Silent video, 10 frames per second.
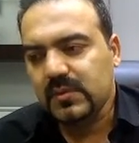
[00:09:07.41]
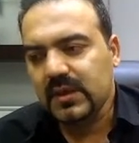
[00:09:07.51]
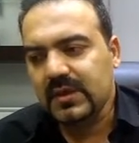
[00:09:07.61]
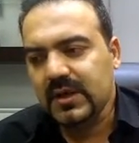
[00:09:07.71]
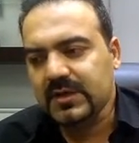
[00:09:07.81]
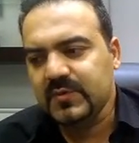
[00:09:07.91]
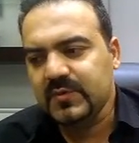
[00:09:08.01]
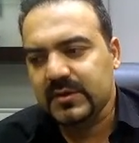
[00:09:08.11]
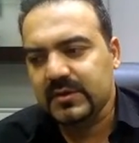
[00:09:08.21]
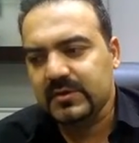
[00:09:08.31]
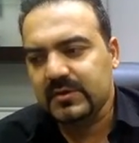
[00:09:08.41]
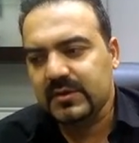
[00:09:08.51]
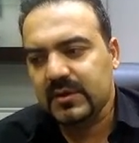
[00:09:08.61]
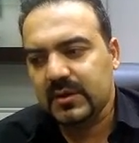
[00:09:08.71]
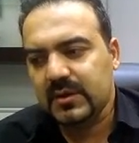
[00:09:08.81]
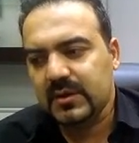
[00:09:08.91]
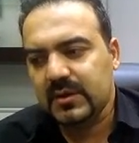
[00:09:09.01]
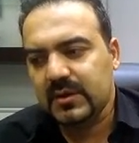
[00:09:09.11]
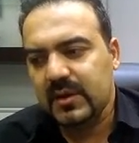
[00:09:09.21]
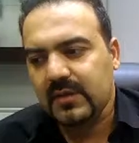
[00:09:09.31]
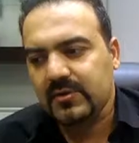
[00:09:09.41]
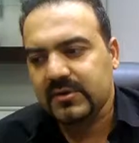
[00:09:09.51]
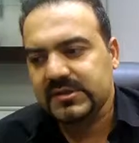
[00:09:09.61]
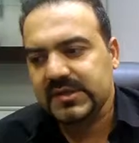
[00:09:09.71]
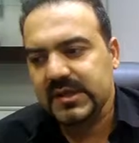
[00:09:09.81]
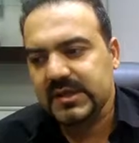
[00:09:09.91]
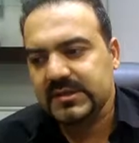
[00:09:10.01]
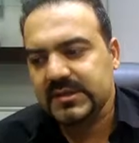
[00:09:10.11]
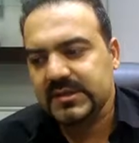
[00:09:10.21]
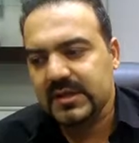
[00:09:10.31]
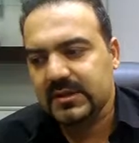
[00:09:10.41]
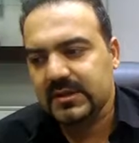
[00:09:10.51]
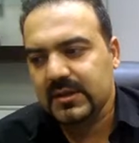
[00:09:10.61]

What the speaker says: the next one I'm going to say is that